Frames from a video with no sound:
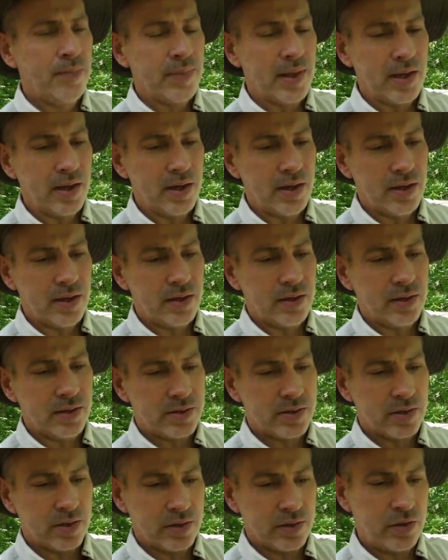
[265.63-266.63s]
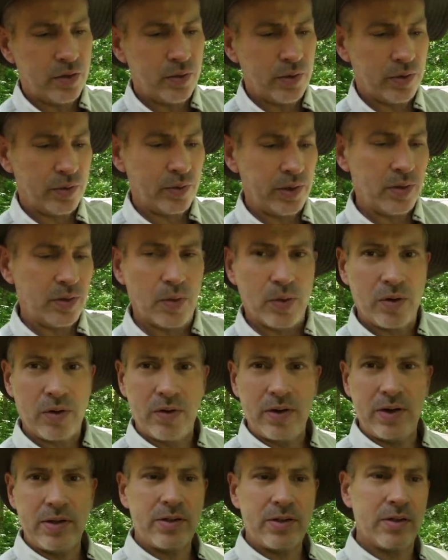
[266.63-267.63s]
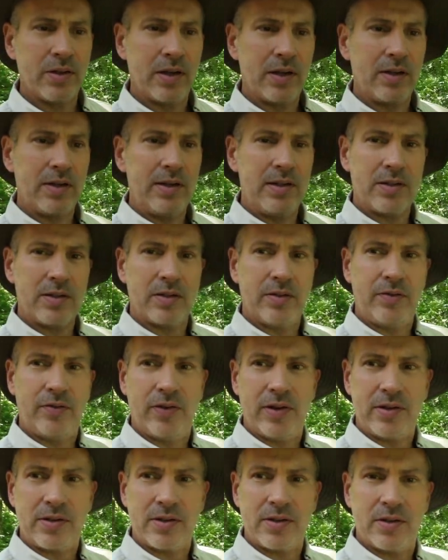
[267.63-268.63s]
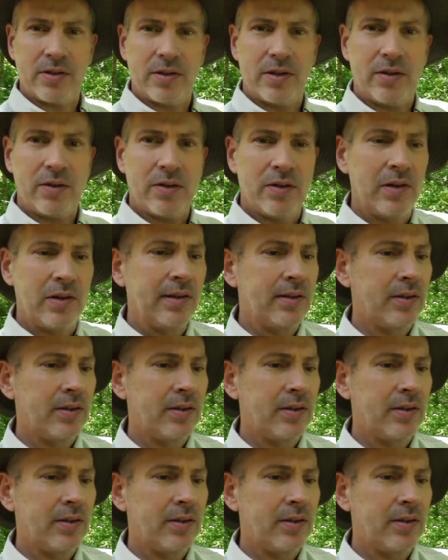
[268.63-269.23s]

and it's a 2¾-inch, so that easily fits in there.